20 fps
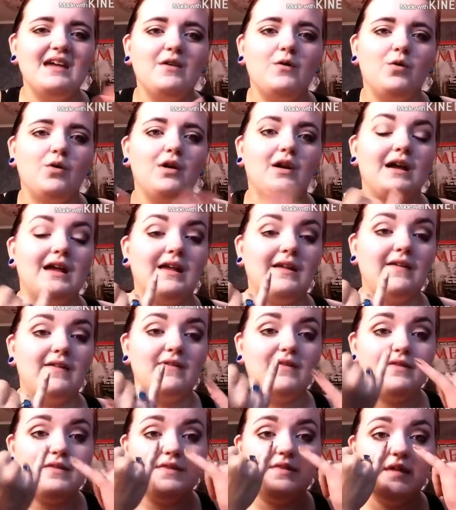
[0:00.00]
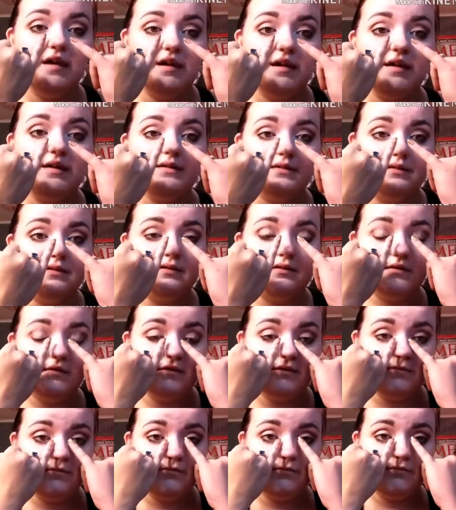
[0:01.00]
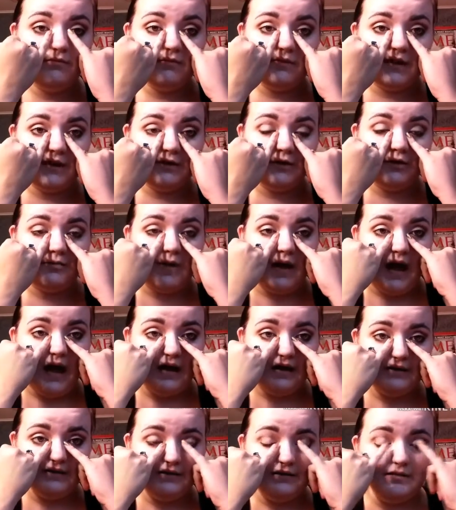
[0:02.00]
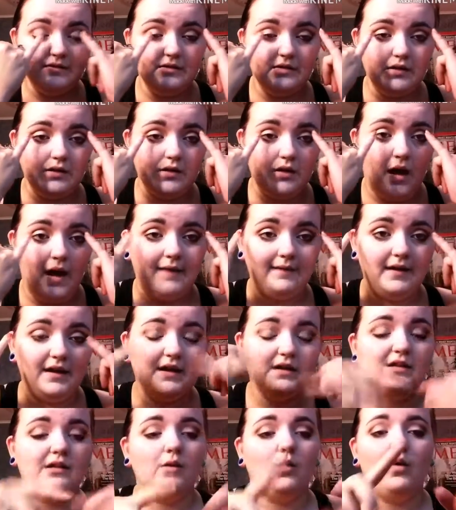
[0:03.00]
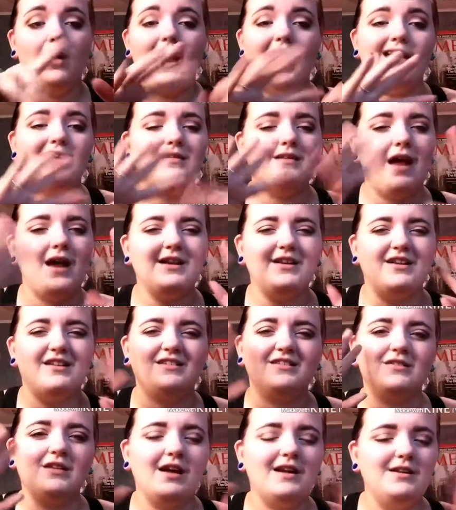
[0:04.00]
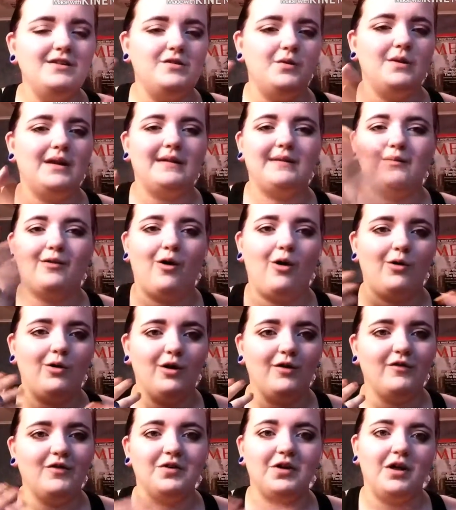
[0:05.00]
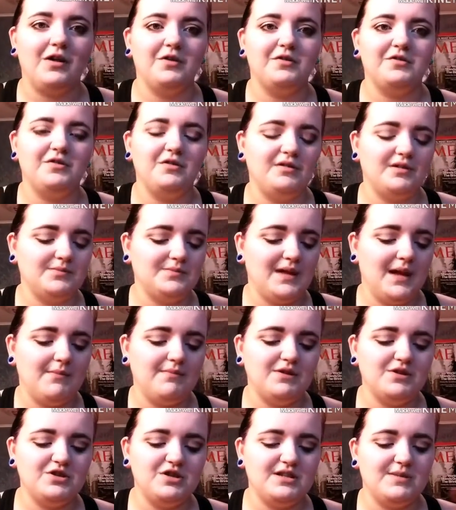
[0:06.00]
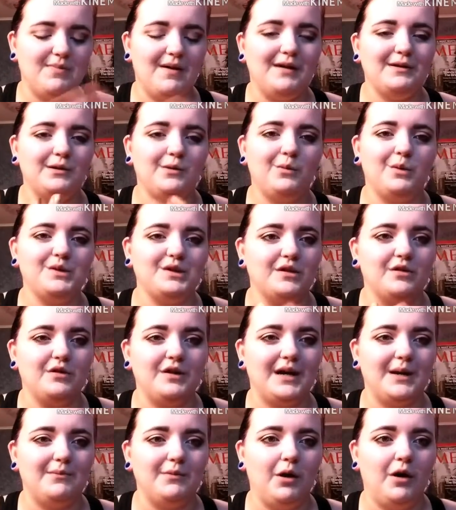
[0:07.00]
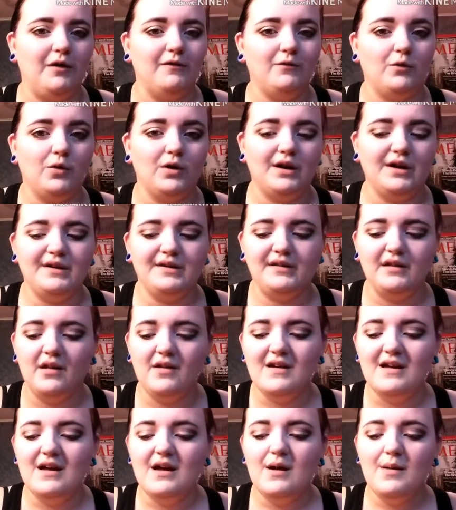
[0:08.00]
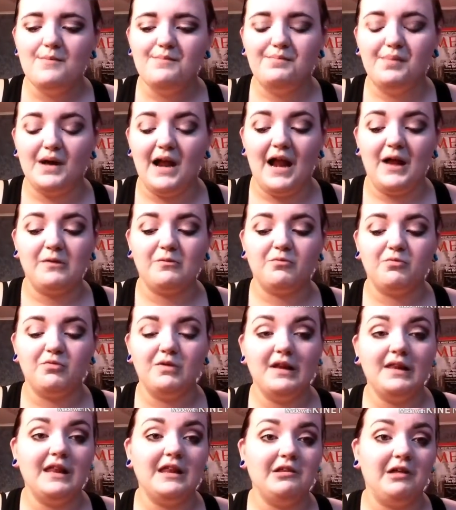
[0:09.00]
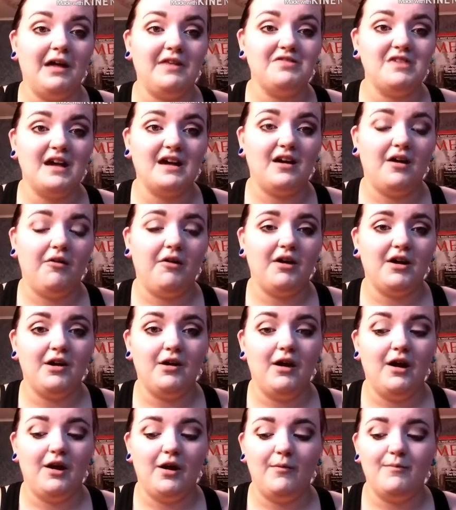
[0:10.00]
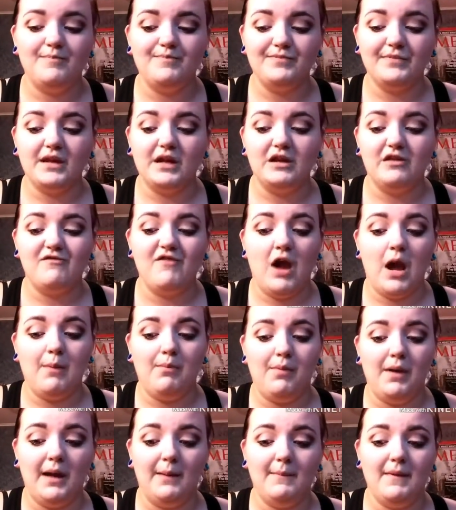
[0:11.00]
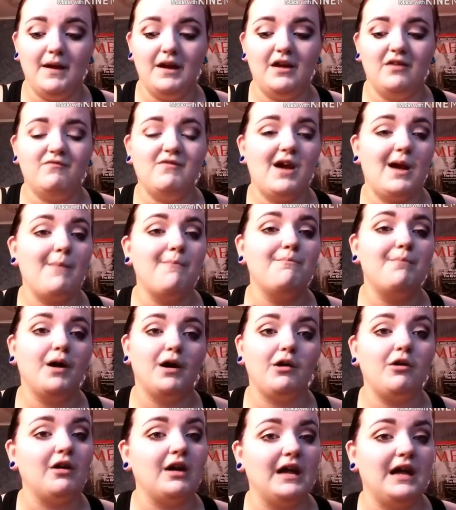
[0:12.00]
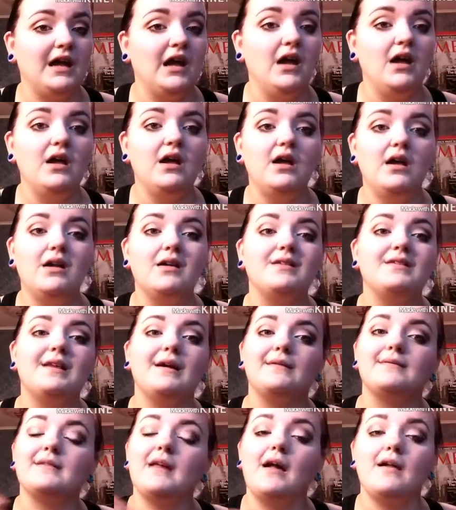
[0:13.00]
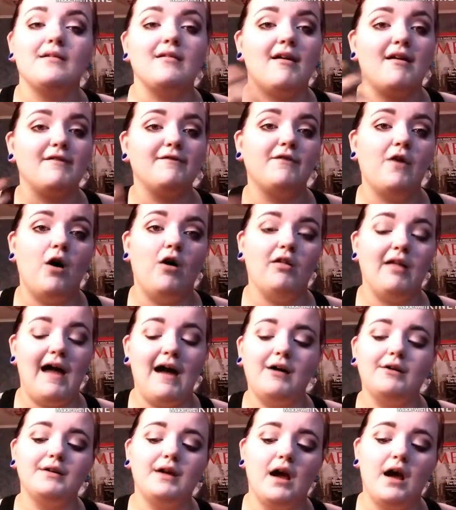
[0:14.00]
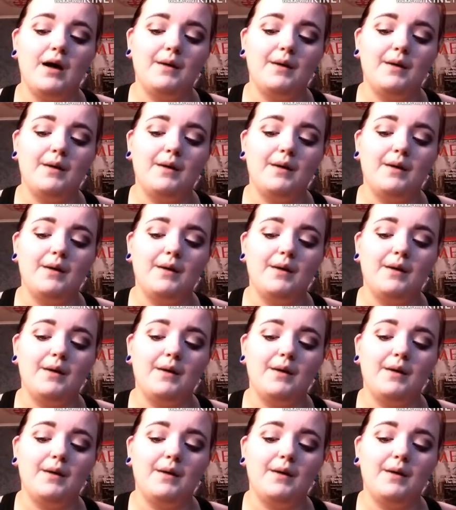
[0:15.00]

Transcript: or in the center of my eyelids, or I kind of do it as an all over color too sometimes. It just depends on what the look I'm going for is, but I really like that color. It's very pigmented, very buttery. There's not a lot of fallout.